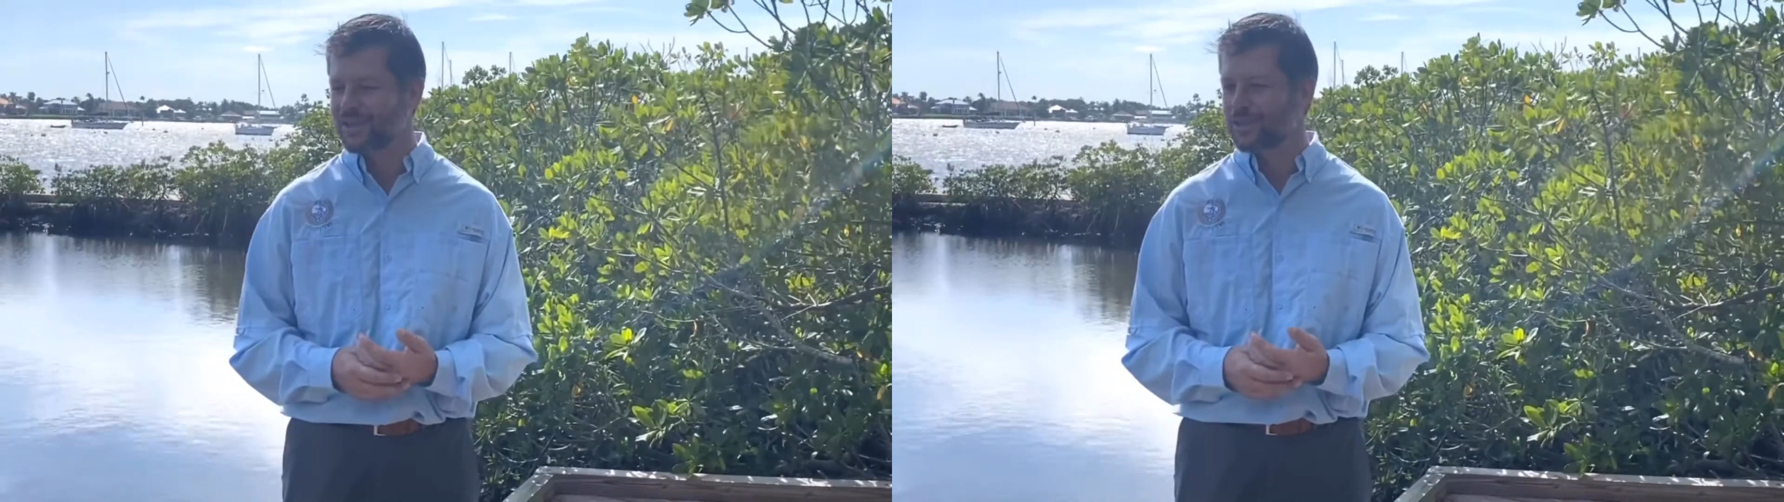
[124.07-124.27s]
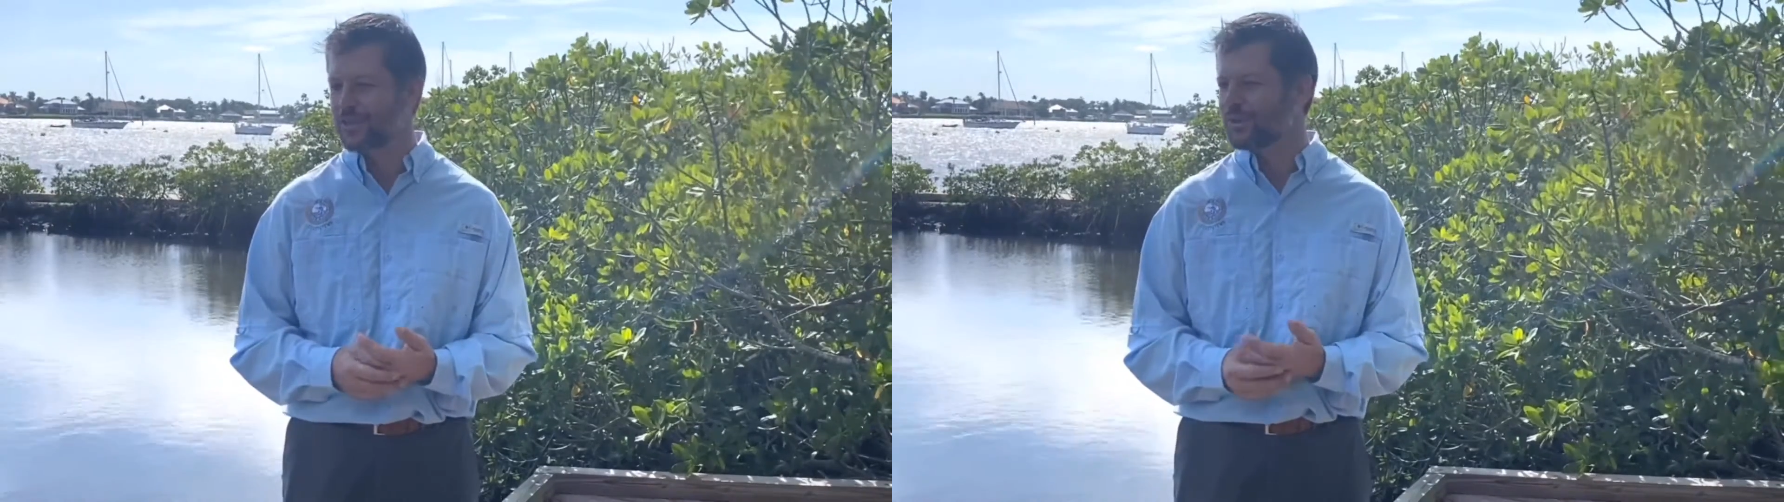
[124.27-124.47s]

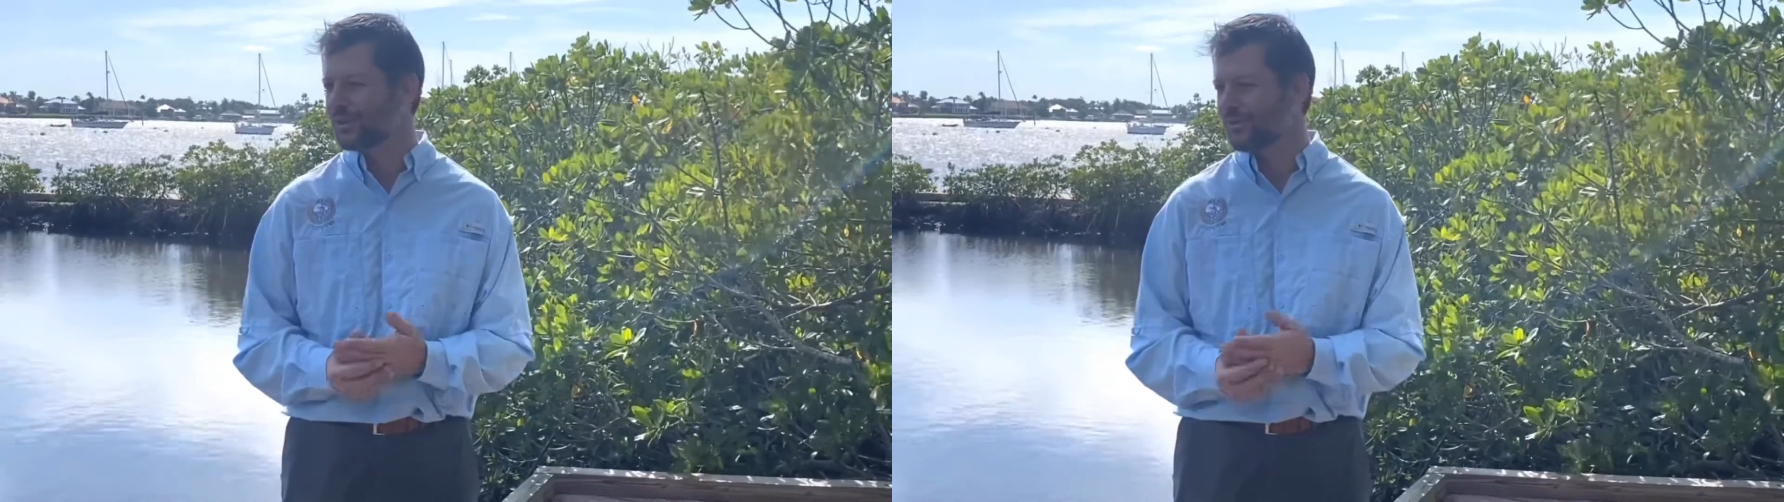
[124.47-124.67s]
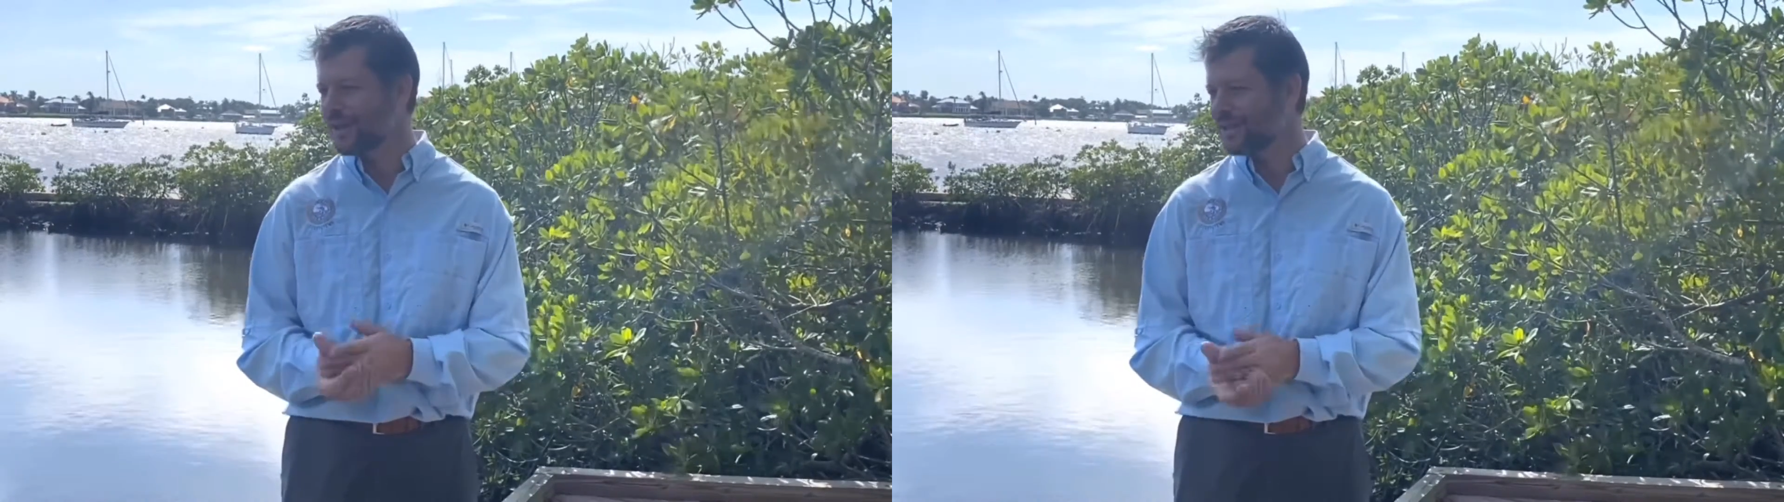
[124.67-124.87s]
just shoots
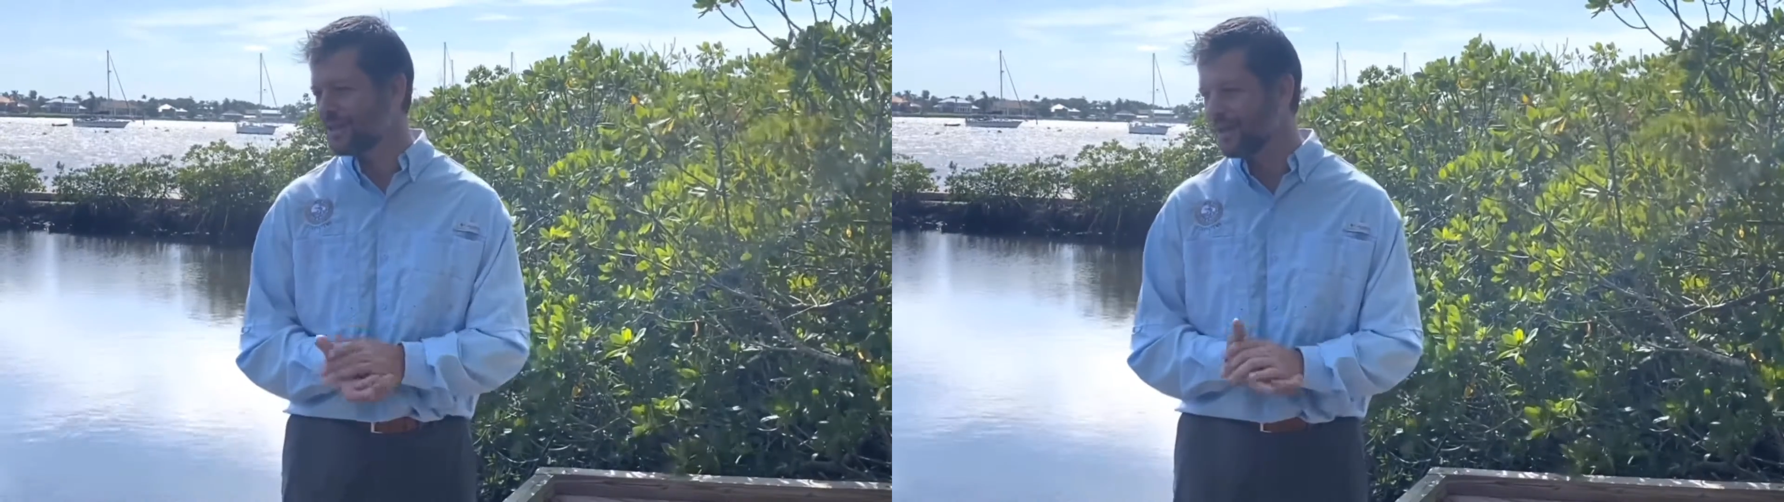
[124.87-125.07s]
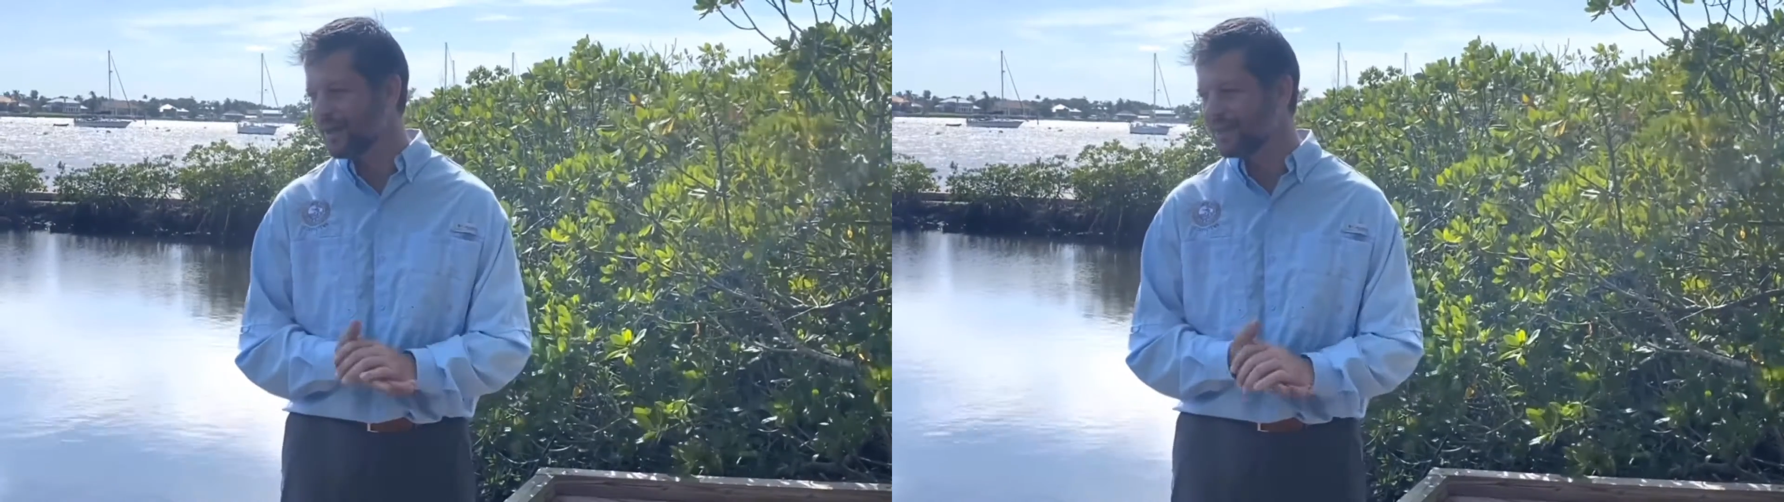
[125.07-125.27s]
it right
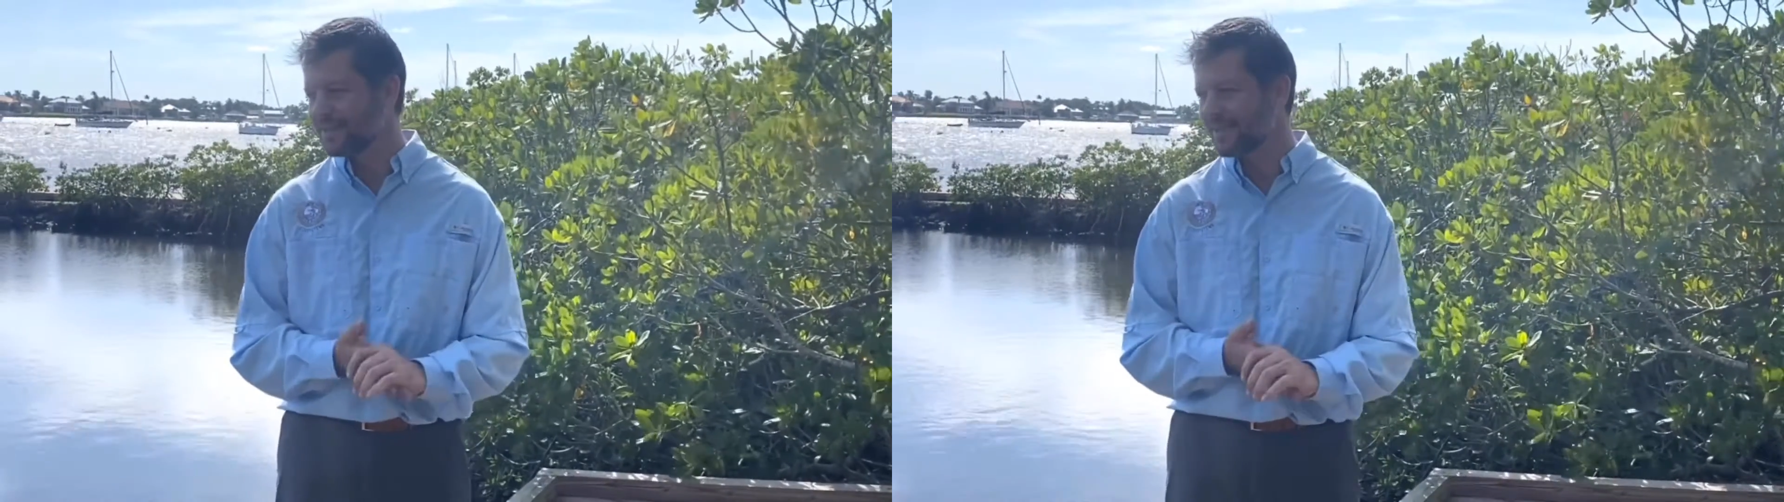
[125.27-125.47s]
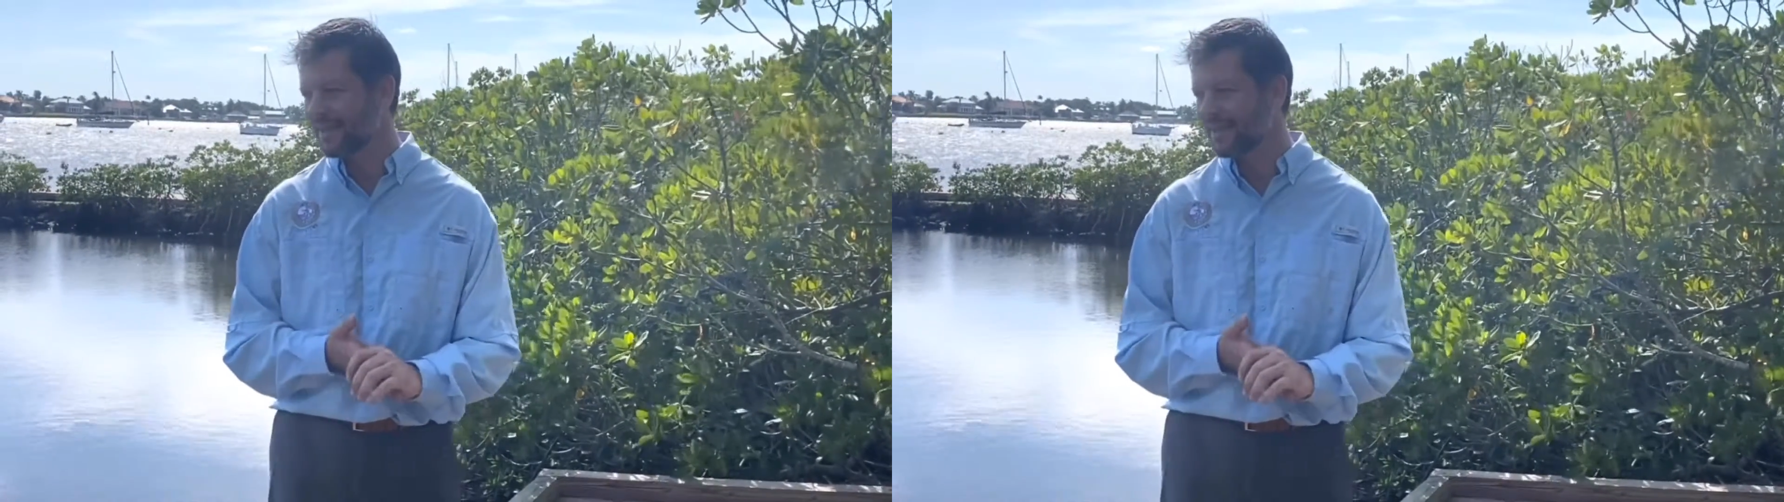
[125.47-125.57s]
to us,